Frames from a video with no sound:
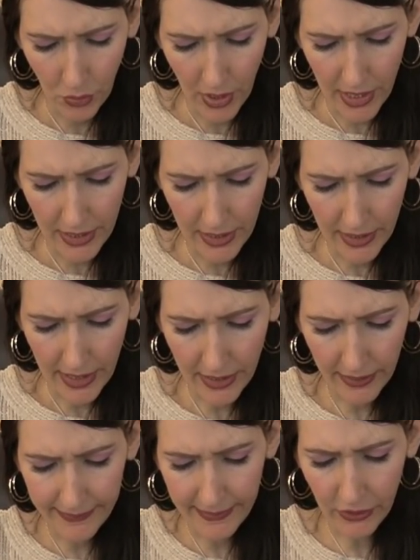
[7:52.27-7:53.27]

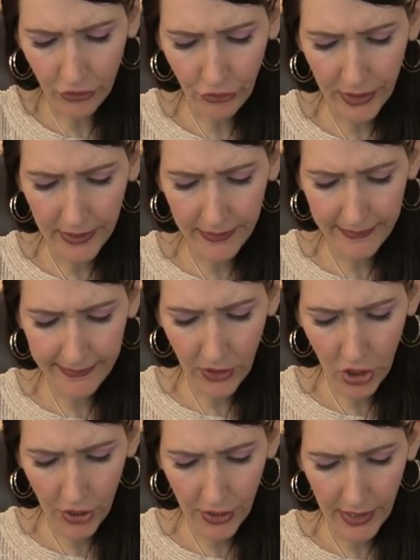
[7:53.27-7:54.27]
I see a tree in this
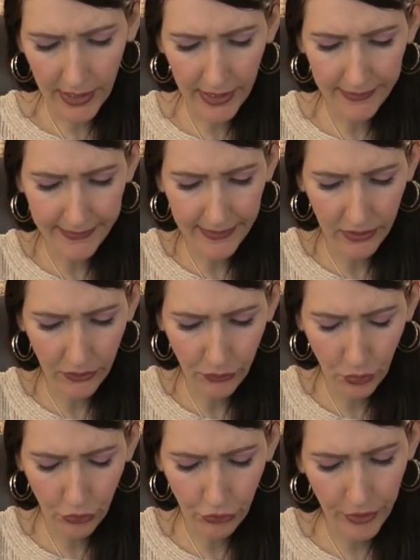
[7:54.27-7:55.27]
card. I can't see the
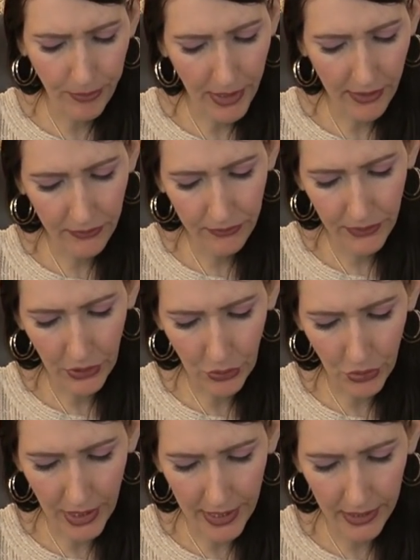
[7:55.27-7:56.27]
full tree, but I
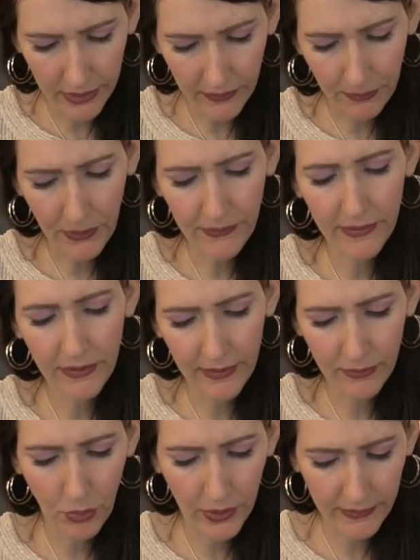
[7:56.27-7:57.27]
feel like this person
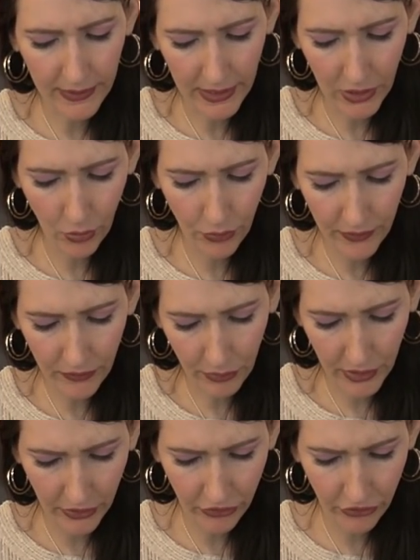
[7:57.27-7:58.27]
does want to heal this
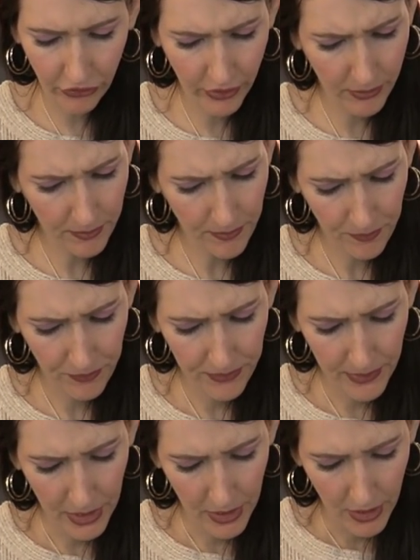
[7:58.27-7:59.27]
relationship.
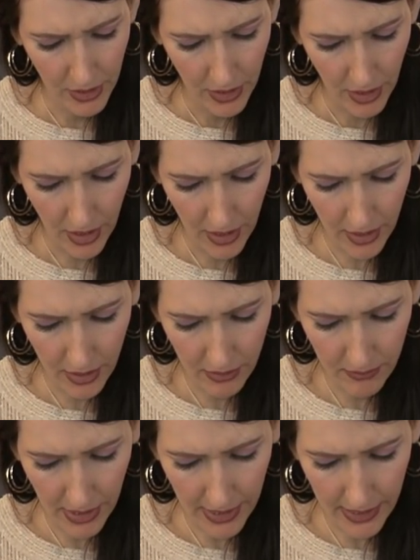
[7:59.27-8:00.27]

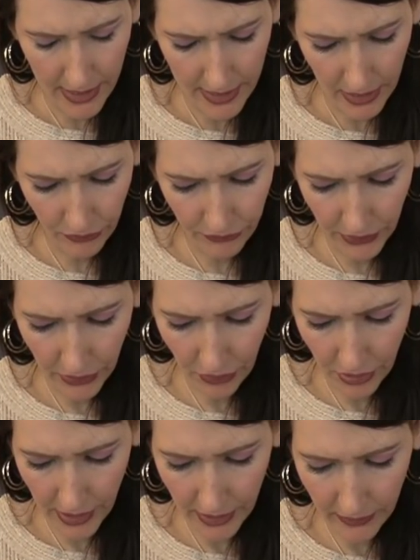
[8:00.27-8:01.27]
And I feel like